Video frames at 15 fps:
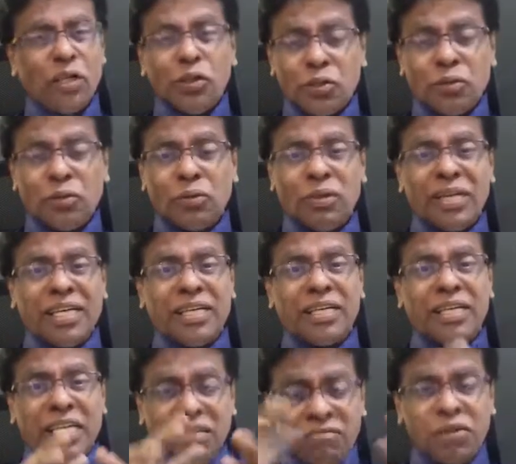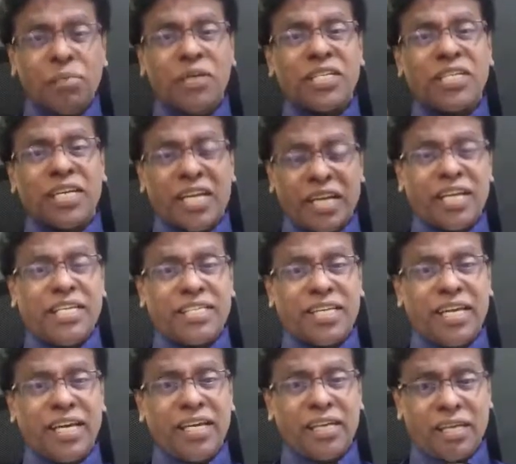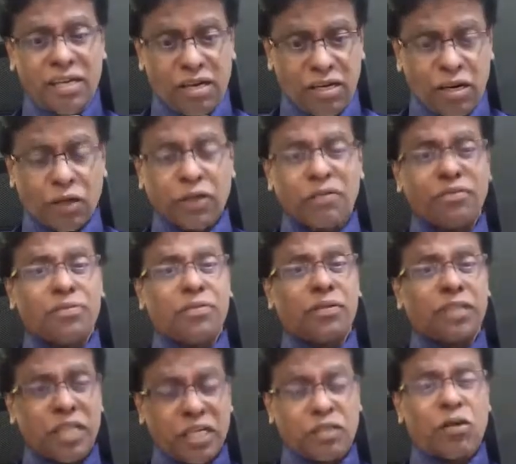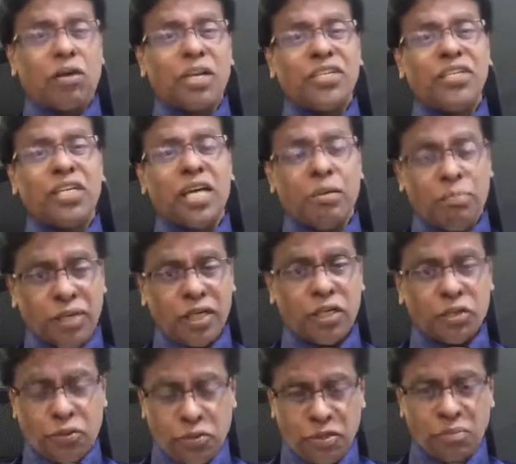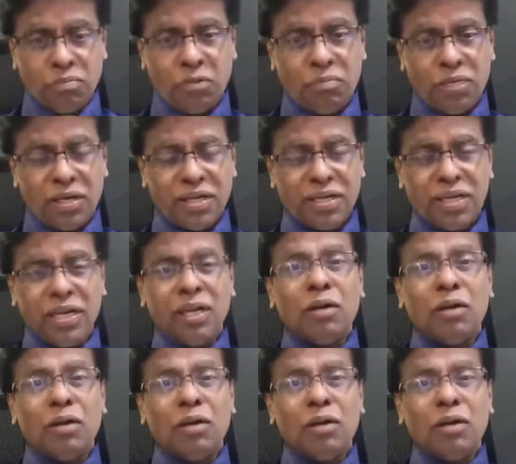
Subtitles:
So information era is there, a lot of technology helping us to remember,